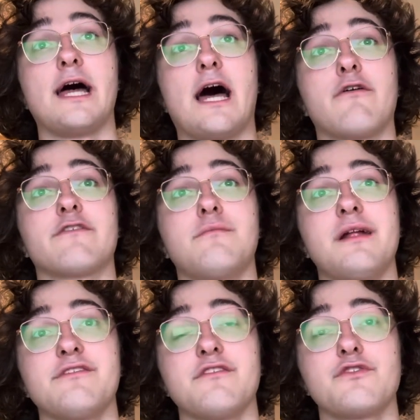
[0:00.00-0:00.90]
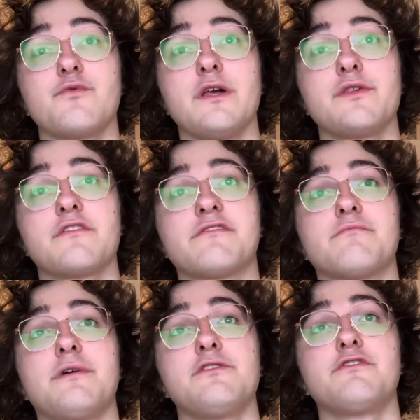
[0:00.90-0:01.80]
However, in many situations,
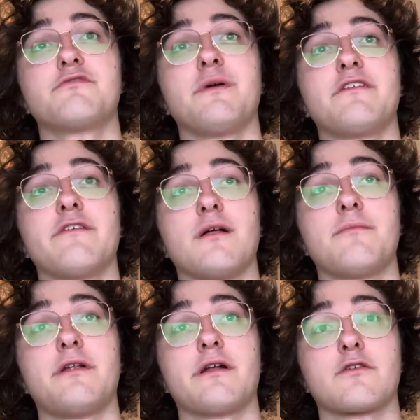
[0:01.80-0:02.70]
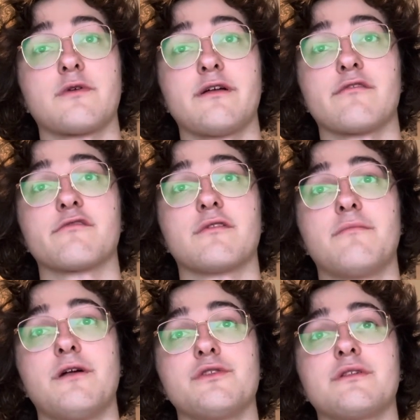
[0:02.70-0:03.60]
pidgins may develop into creoles when the
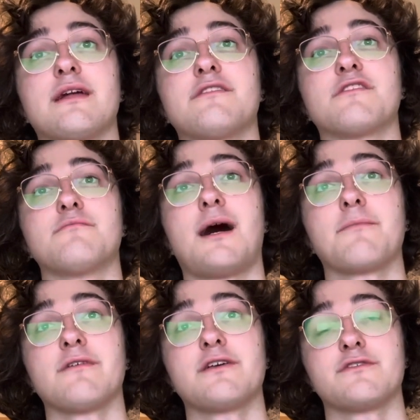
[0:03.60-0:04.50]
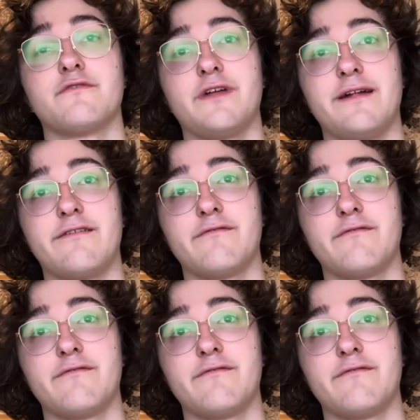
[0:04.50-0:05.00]
pidgin gains a population of native